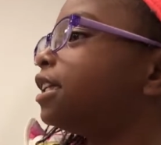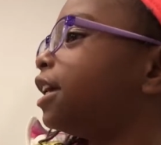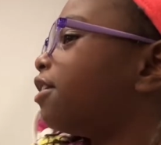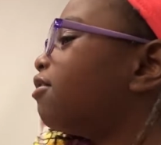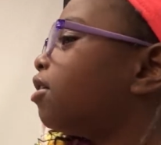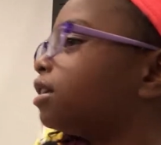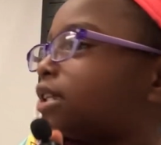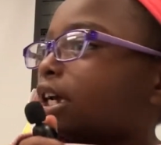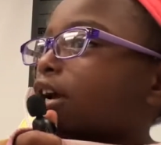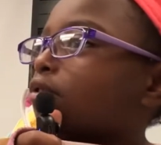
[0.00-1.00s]
Do,
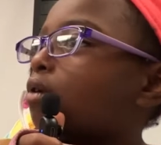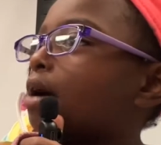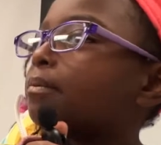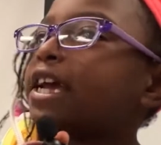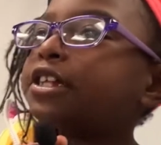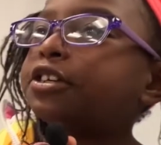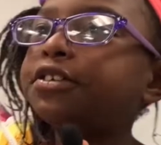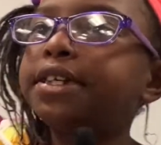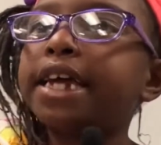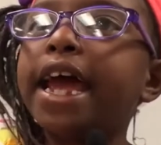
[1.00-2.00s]
do you want me
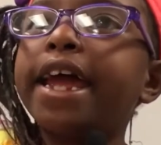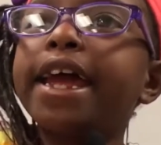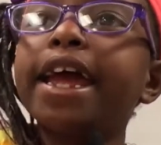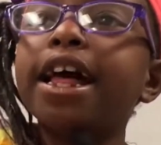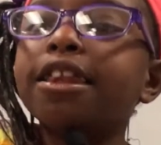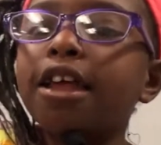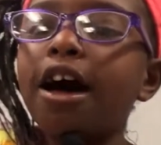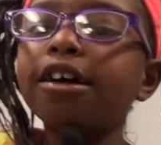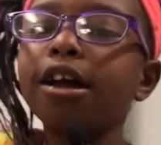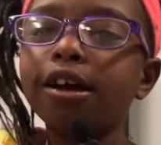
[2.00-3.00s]
to stay
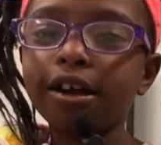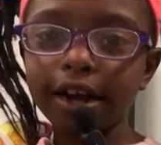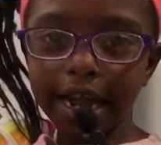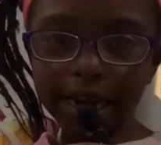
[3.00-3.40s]
longer?